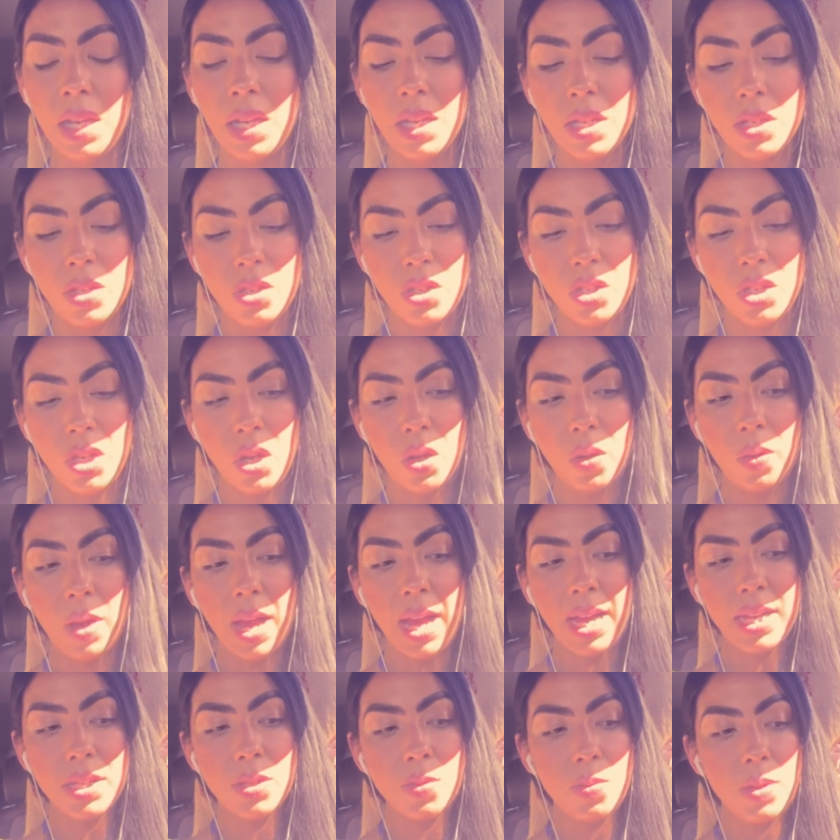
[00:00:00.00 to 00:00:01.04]
So
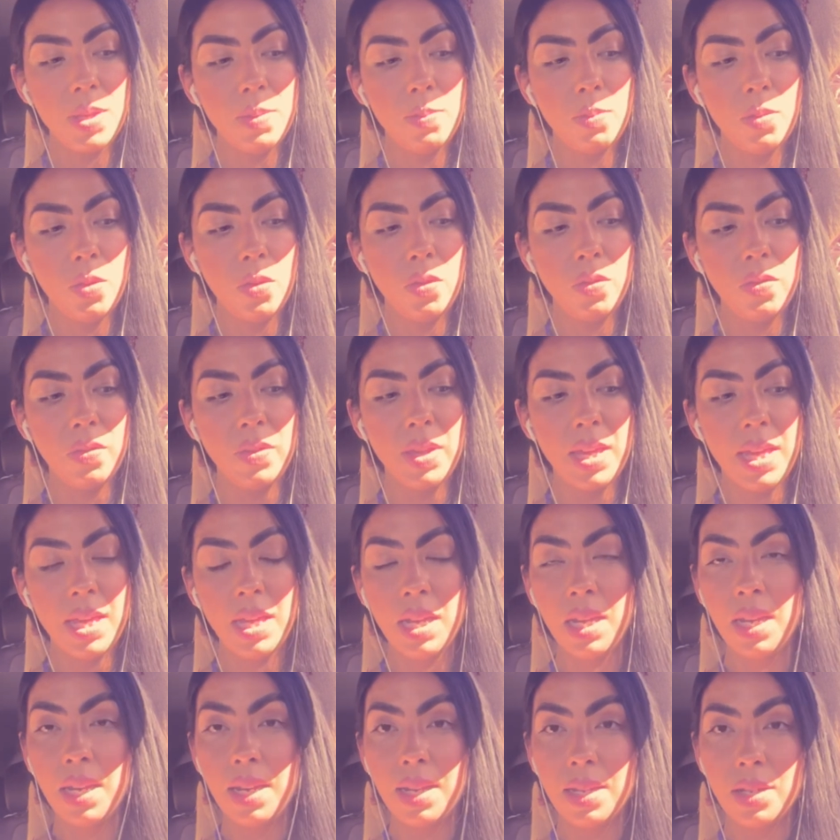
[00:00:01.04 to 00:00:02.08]
as we move
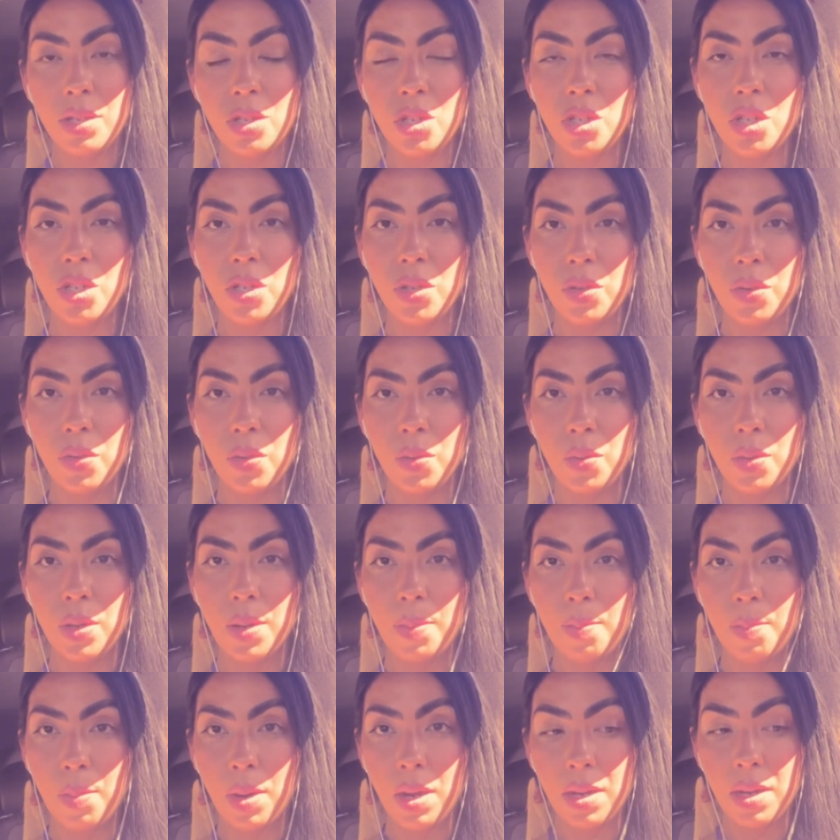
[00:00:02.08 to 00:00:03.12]
into
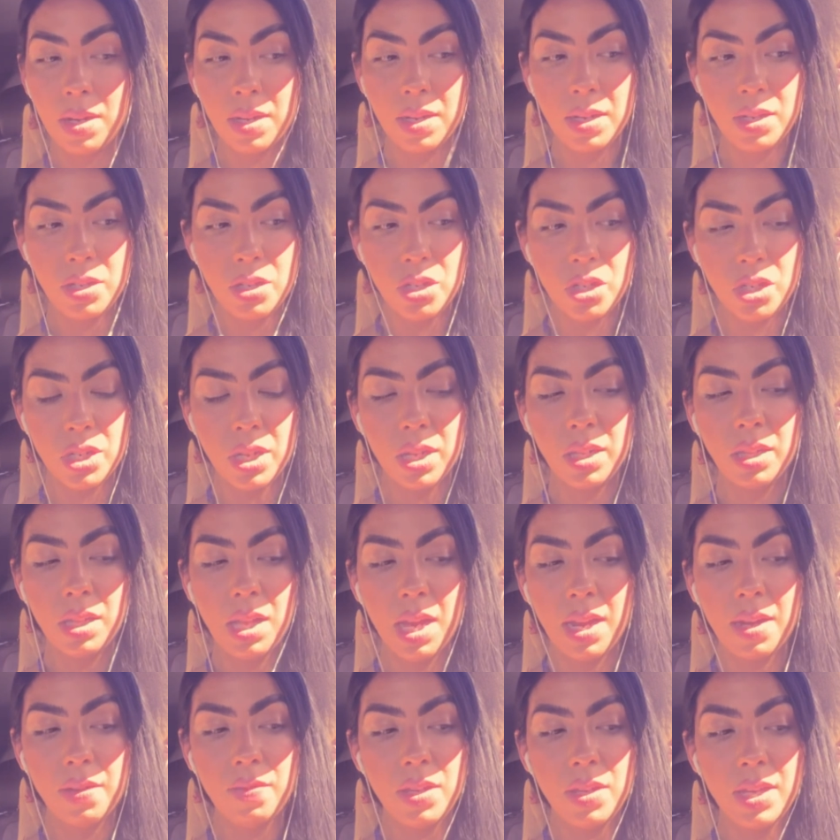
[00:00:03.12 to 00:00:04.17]
March, a
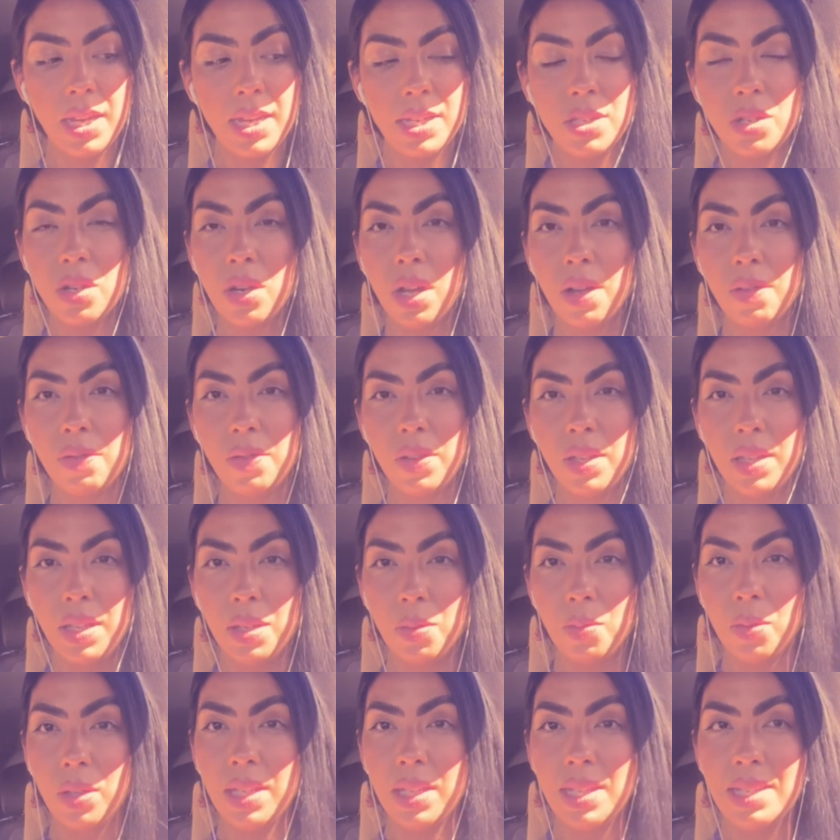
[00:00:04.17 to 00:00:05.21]
lot of you guys are not
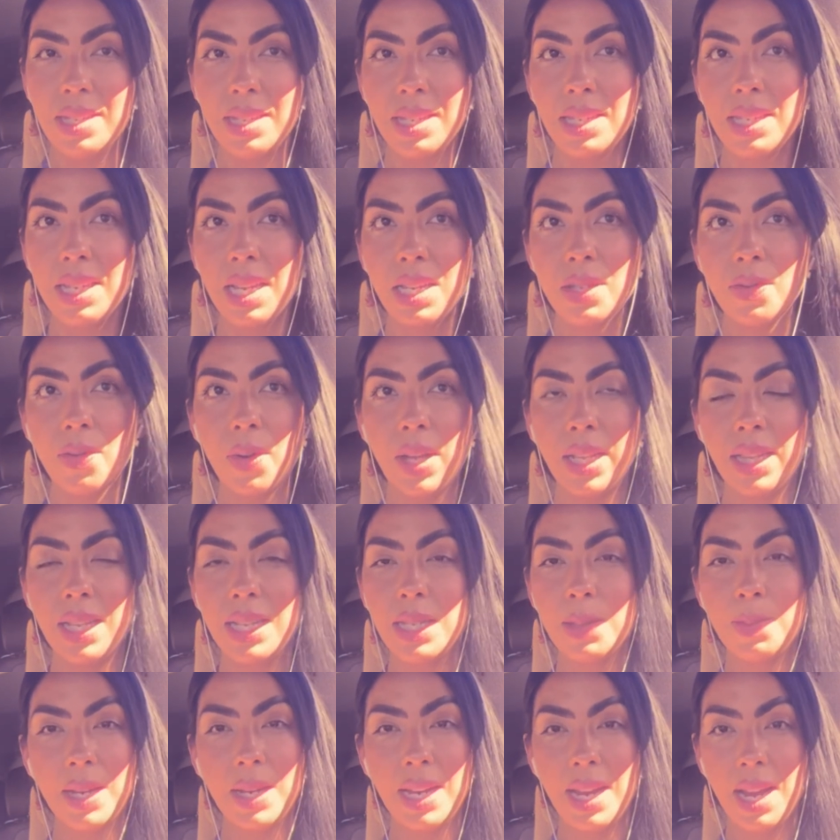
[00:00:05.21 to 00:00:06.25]
feeling really successful at
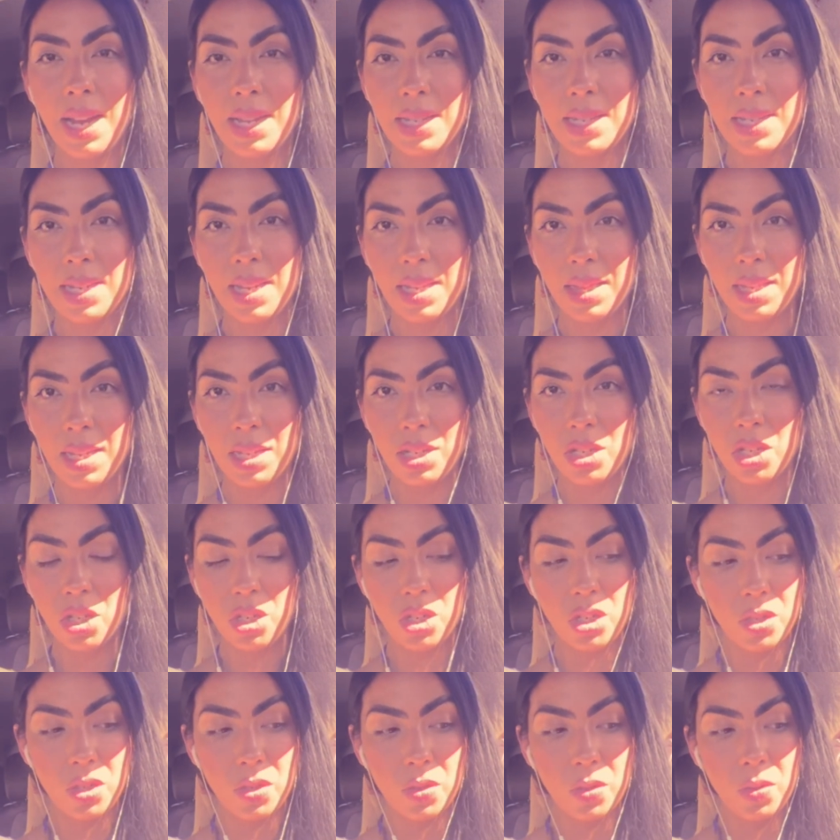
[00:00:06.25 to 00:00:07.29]
this, but it has nothing to
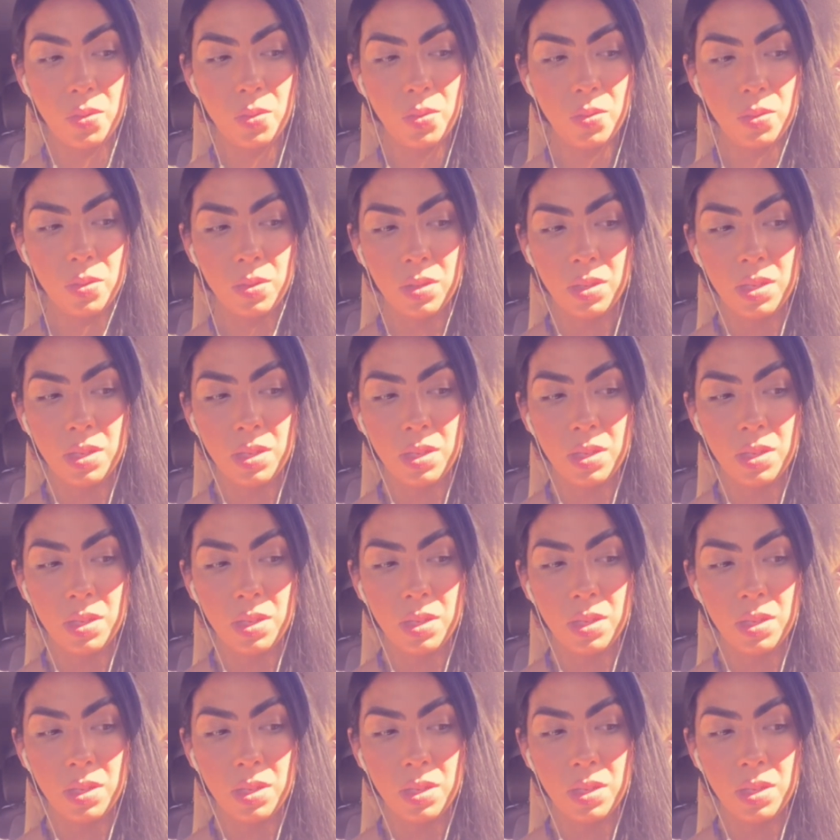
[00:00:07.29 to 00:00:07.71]
do.